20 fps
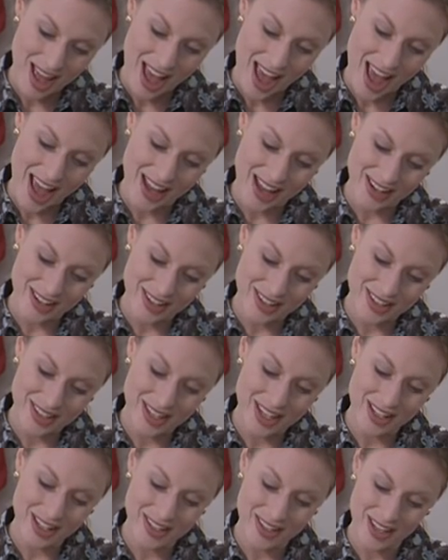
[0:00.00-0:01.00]
And
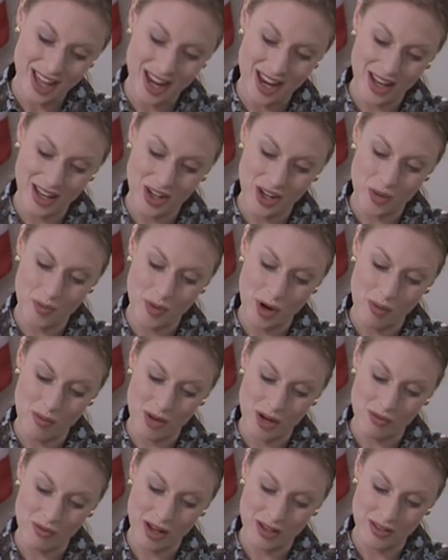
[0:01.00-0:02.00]
since getting your
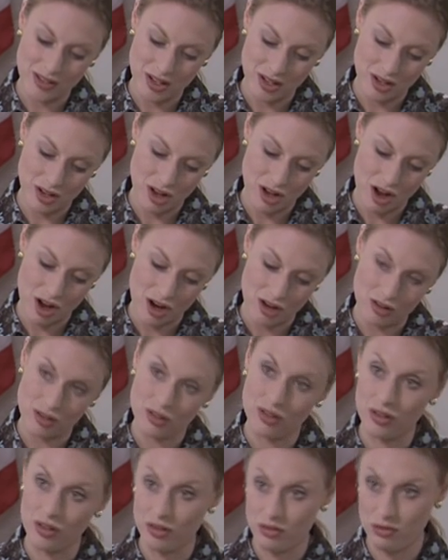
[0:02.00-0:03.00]
permanent resident
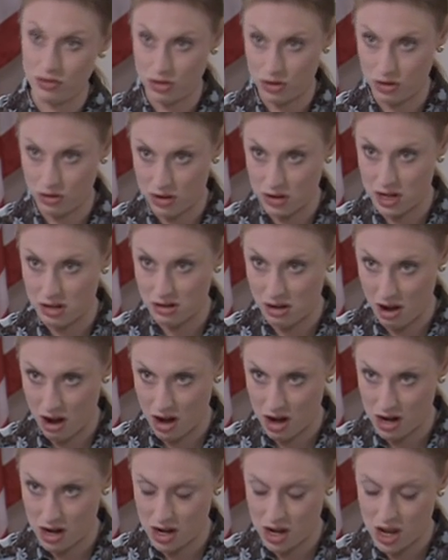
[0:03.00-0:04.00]
card, your green
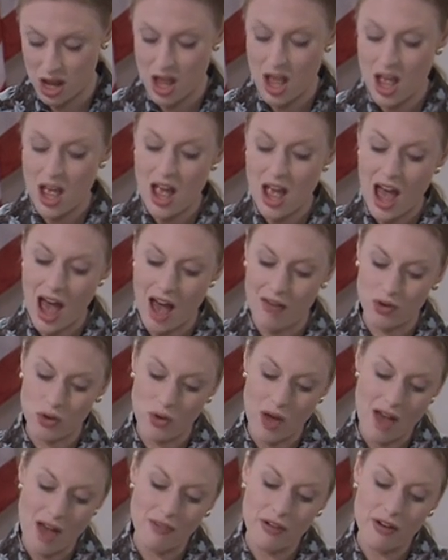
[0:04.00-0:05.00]
card, have you
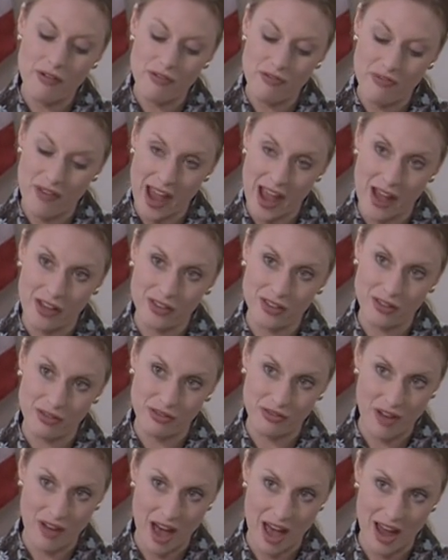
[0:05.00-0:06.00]
ever failed to
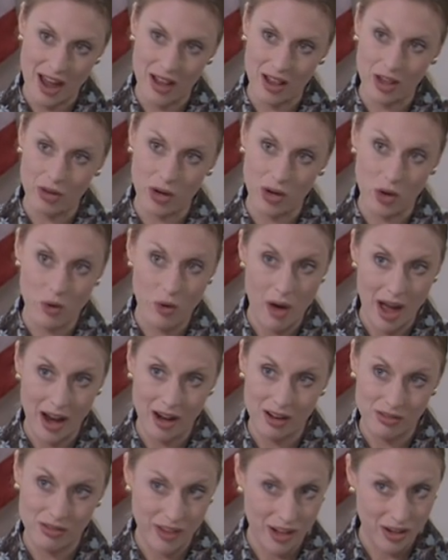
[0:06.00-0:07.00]
file a
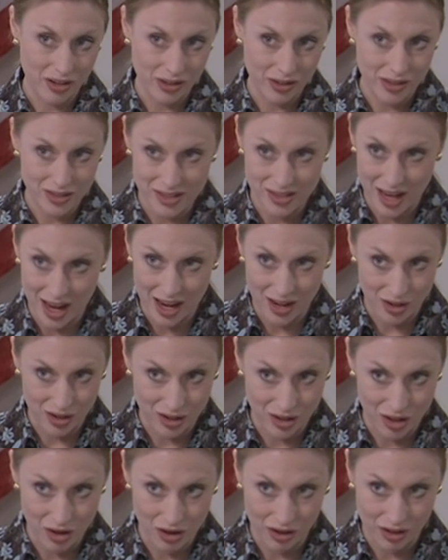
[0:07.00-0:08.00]
required federal, state, or
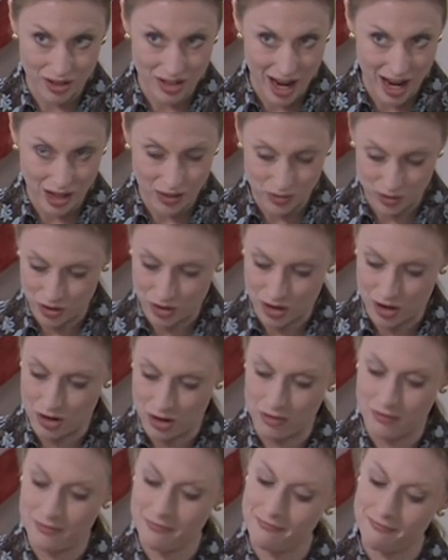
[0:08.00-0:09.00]
local tax return?